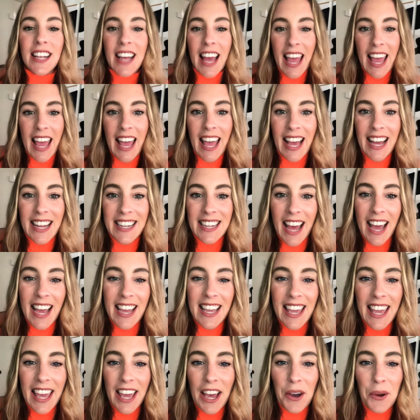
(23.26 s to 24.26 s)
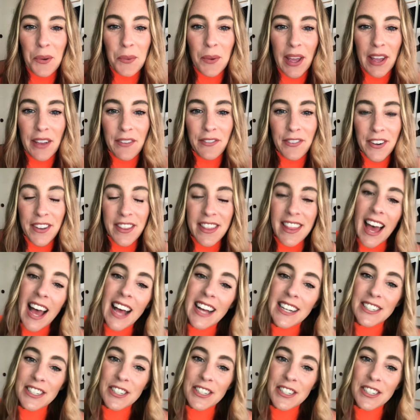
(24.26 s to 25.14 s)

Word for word: and I can't wait for that